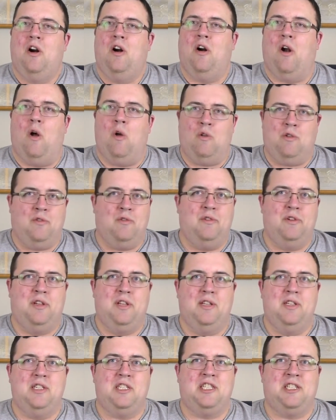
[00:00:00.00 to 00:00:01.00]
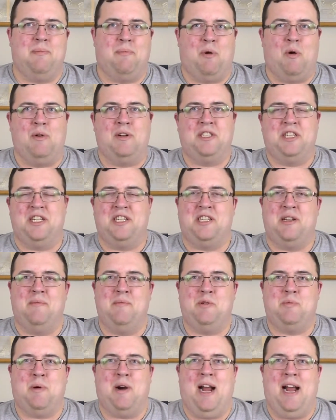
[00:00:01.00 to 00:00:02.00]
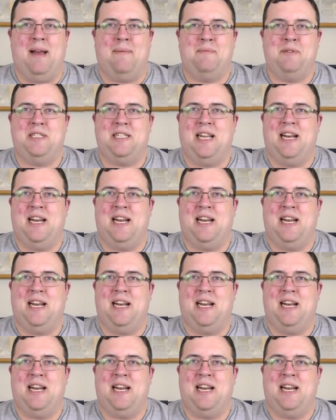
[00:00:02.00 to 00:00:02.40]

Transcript: her old support systems, perhaps.